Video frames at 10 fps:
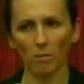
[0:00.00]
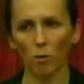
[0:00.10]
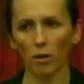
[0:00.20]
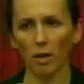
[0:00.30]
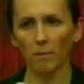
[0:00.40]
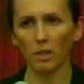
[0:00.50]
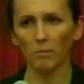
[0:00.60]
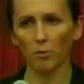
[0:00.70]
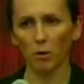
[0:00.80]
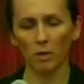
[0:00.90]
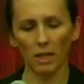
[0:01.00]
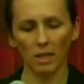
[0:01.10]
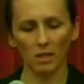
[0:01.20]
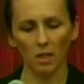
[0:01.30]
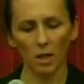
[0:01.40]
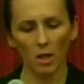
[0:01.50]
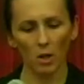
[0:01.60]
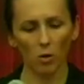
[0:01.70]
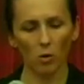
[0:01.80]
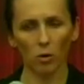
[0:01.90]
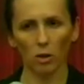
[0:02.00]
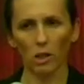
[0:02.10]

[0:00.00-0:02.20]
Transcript: whether that means protest or